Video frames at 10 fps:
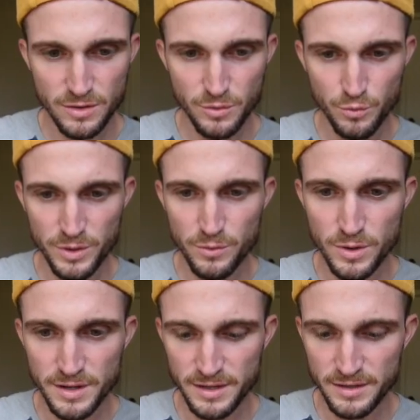We
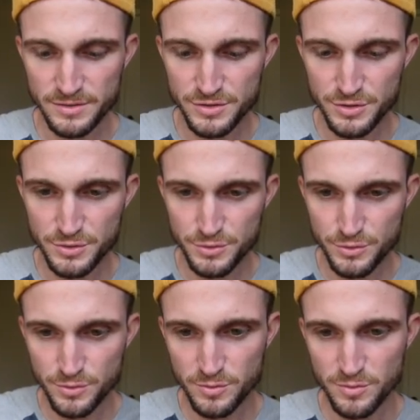want it
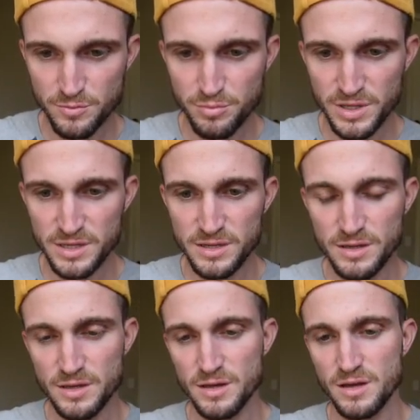to
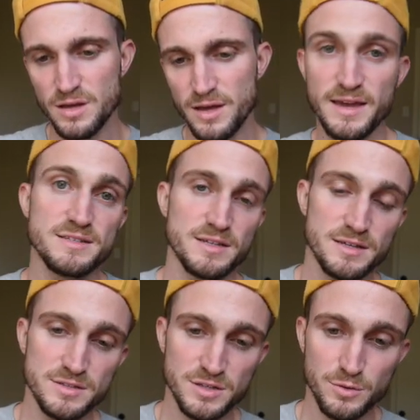be
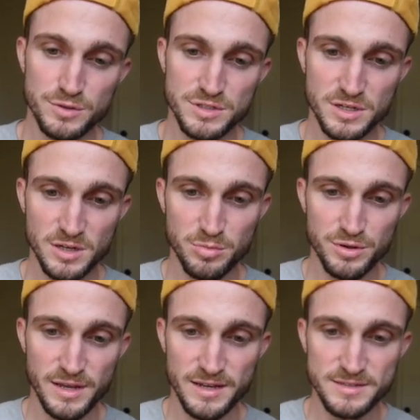async, so we're just going to
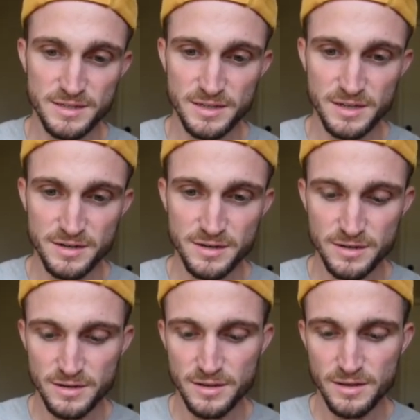put async here,
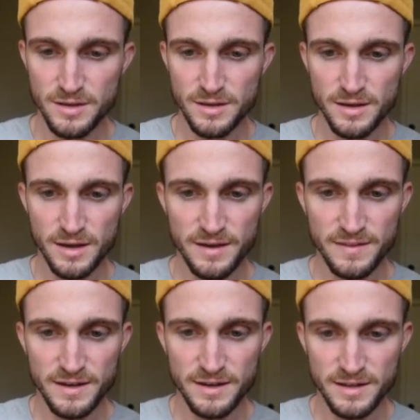and
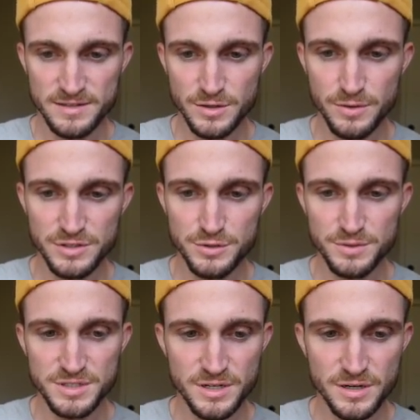then it's going to
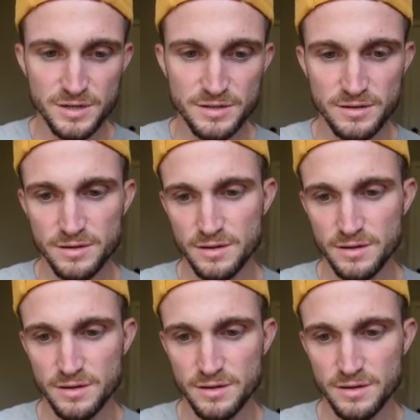return